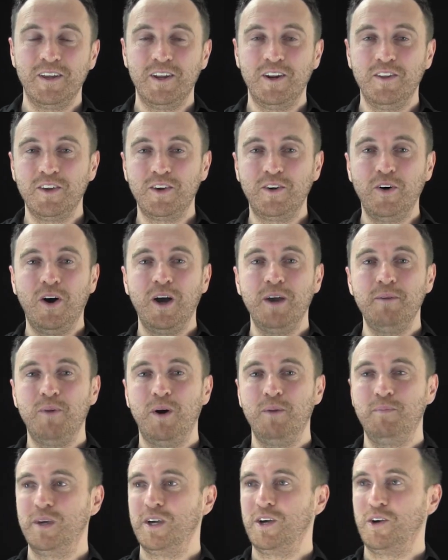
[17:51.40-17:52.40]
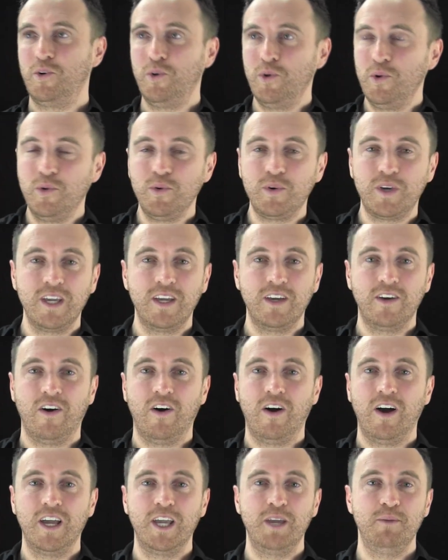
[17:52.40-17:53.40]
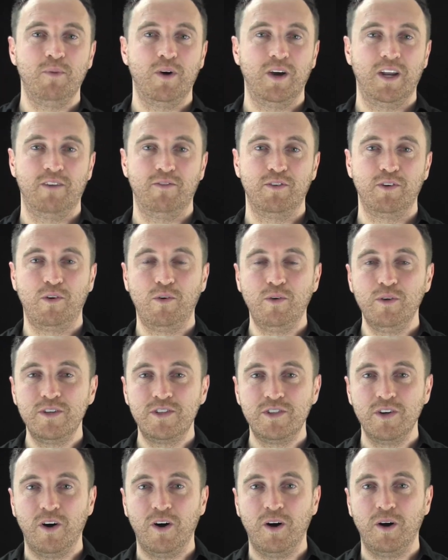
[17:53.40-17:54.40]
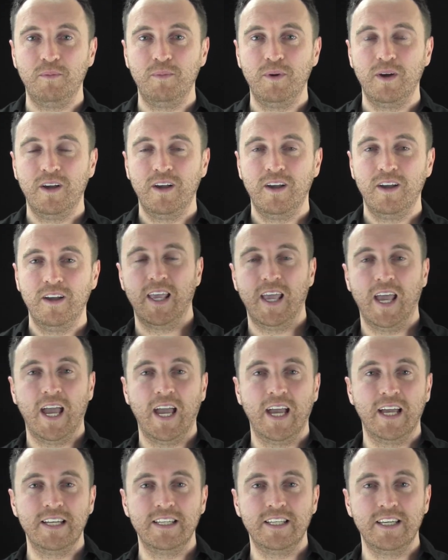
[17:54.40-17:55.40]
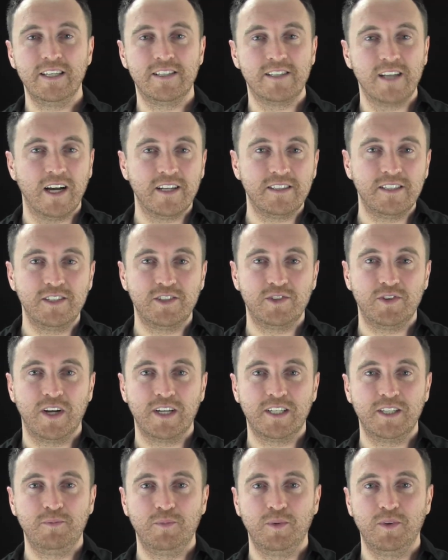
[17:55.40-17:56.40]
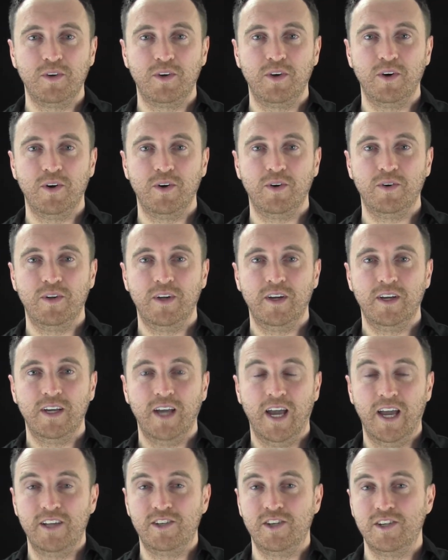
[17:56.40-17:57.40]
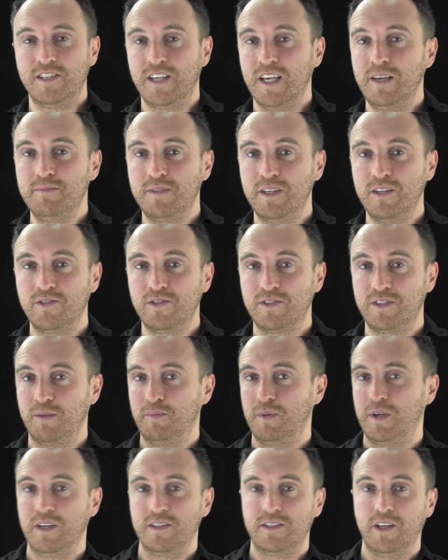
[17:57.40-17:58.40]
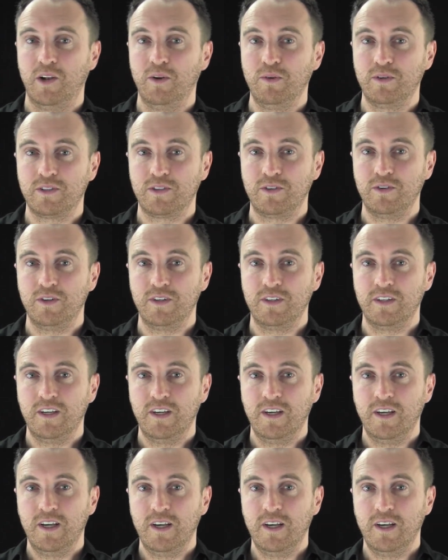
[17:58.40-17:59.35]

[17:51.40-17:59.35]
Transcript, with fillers: You know, the guy might be a good looking guy, he might have a good job, and he starts interacting with a girl, and she seems interested because he looks good,